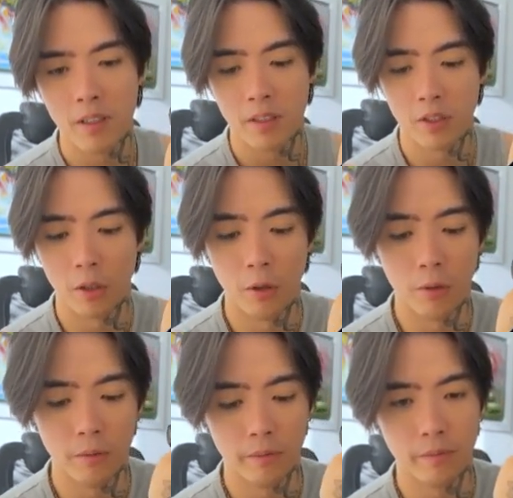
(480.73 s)

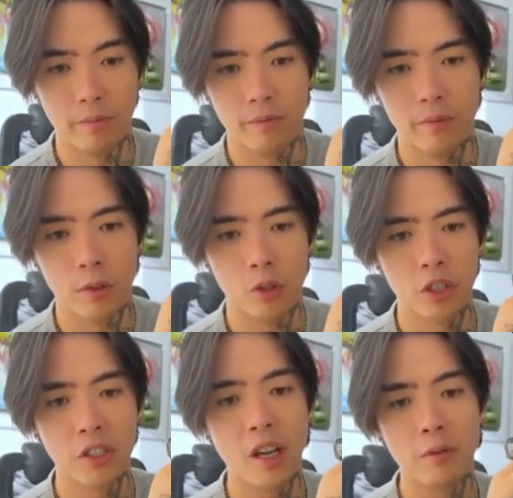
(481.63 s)
So you
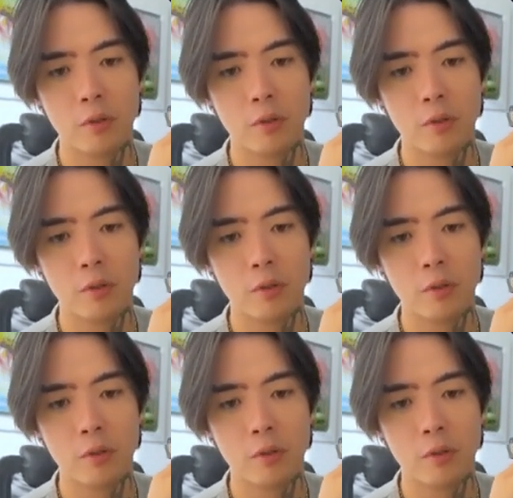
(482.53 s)
just have